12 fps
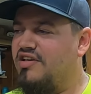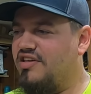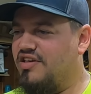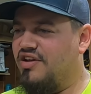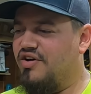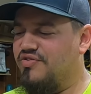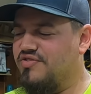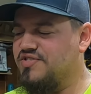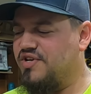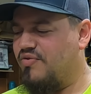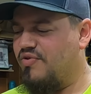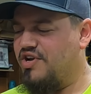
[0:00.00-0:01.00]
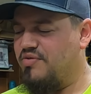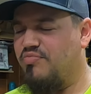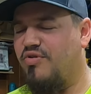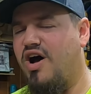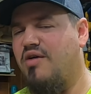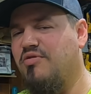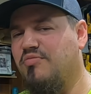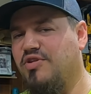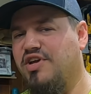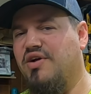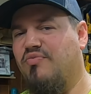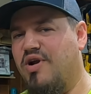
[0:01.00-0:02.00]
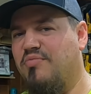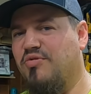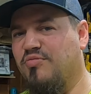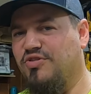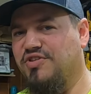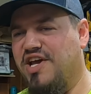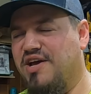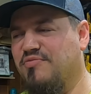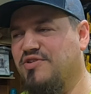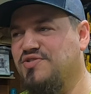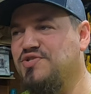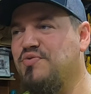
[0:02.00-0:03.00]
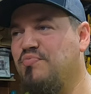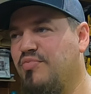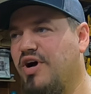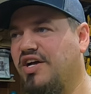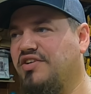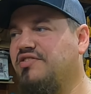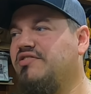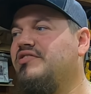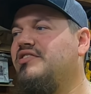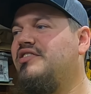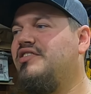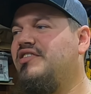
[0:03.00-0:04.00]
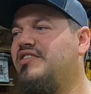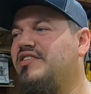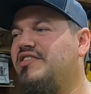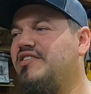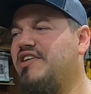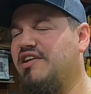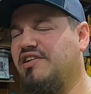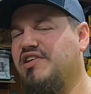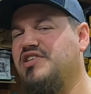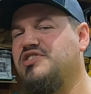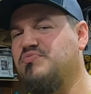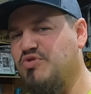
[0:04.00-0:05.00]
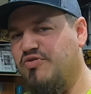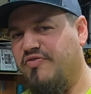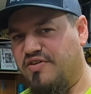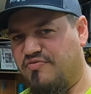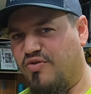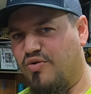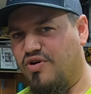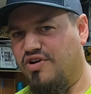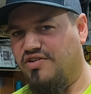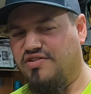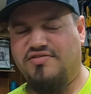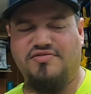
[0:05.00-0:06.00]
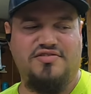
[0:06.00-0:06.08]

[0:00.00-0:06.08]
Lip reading: you know, there's already probably irreparable damage, but at least moving forward,